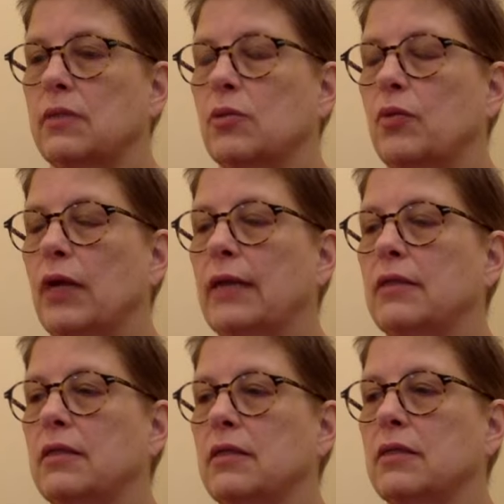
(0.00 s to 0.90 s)
It's a
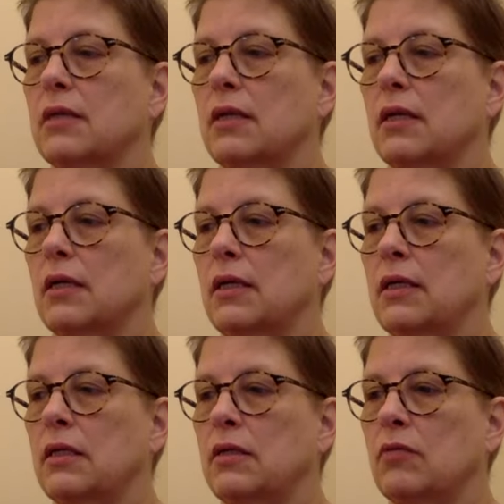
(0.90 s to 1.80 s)
practice
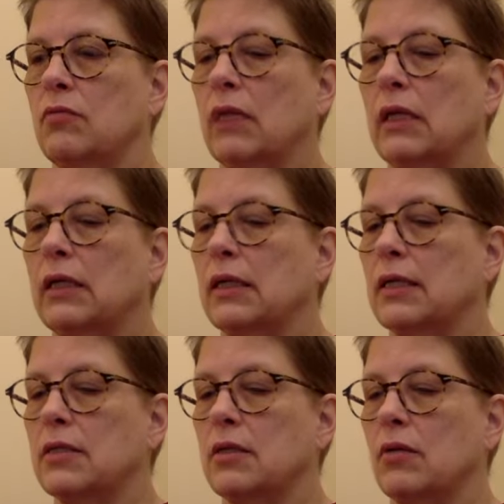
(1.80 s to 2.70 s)
in
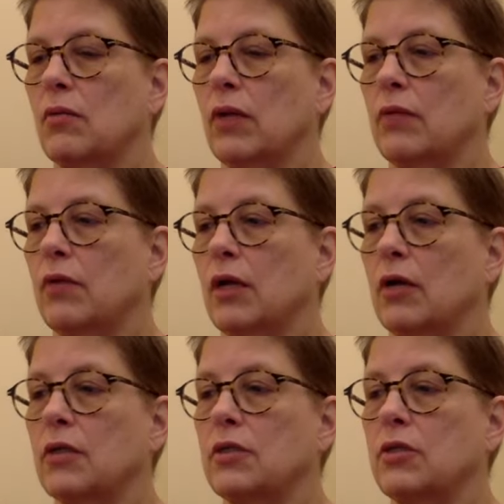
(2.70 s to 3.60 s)
recognizing when we
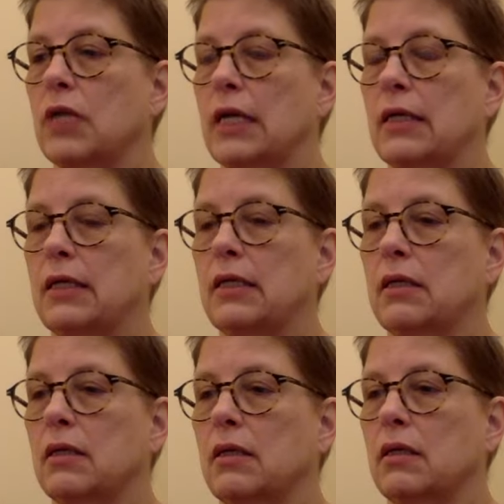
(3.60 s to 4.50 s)
are distracted,